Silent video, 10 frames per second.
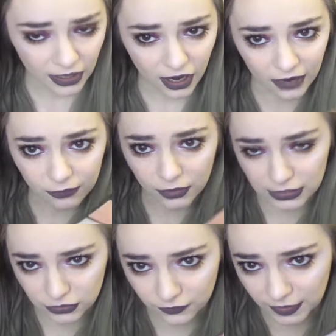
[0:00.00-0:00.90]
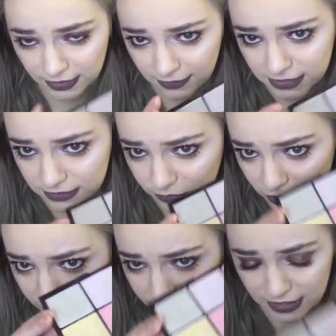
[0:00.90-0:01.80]
overall I do think there is some
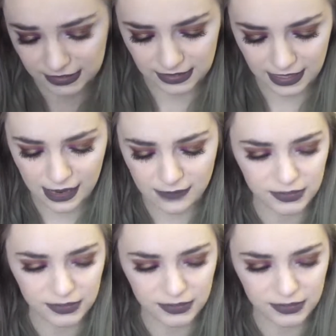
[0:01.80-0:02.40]
good things in here,